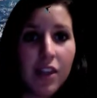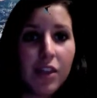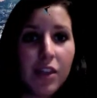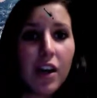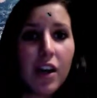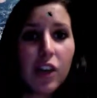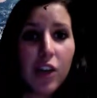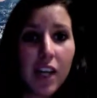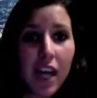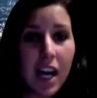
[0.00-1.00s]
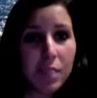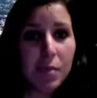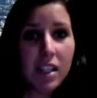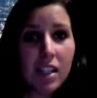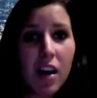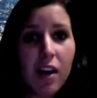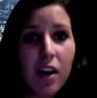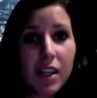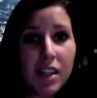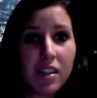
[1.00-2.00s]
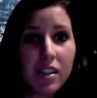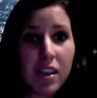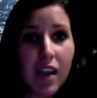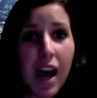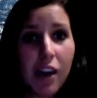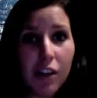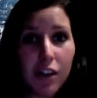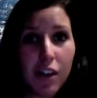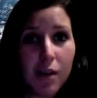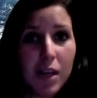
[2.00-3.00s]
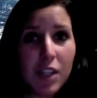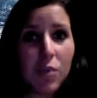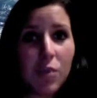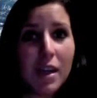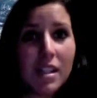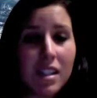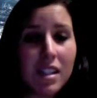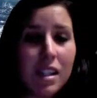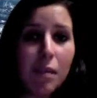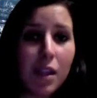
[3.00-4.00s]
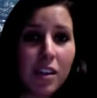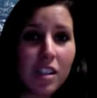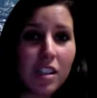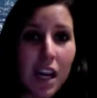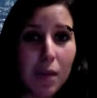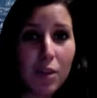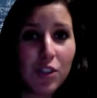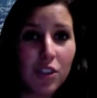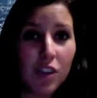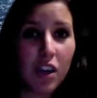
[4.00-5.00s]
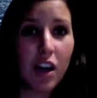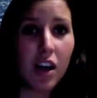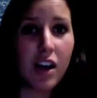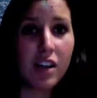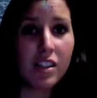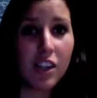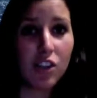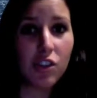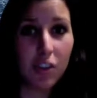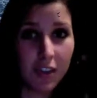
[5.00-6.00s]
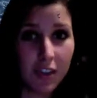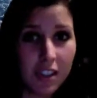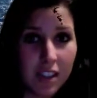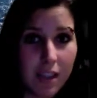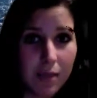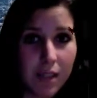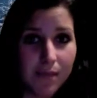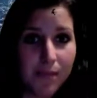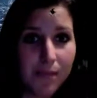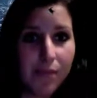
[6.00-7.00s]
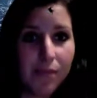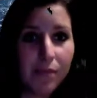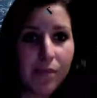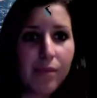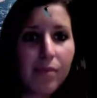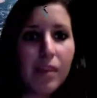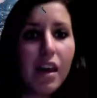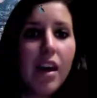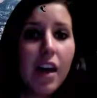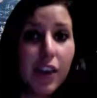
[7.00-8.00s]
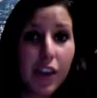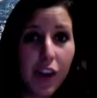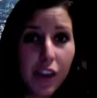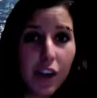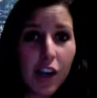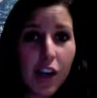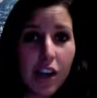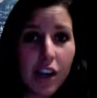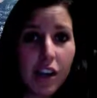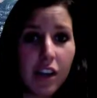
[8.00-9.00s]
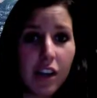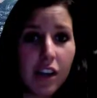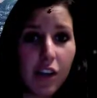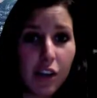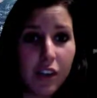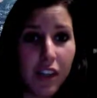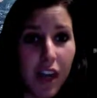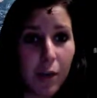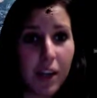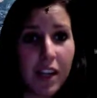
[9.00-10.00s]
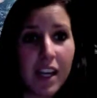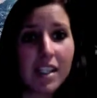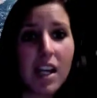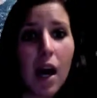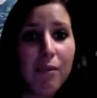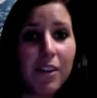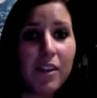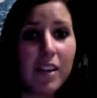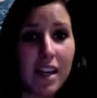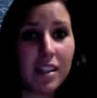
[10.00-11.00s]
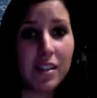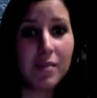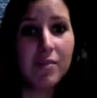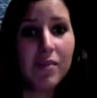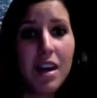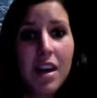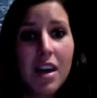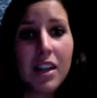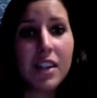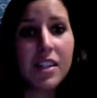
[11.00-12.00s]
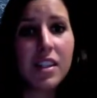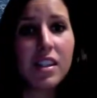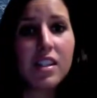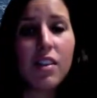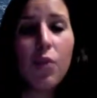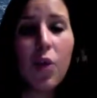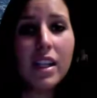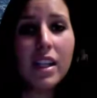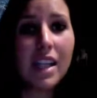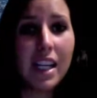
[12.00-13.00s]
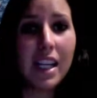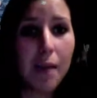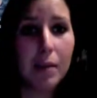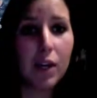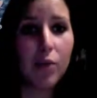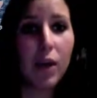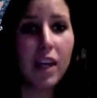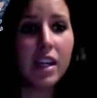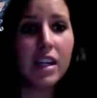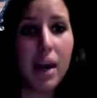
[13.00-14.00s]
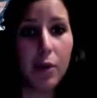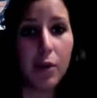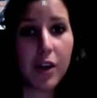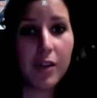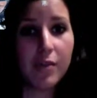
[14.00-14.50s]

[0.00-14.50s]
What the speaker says: The learning aspect of this algorithm is what makes it similar to animals' central nervous systems. The other neural network is hot-field nets. This consists of one dynamic weighted network.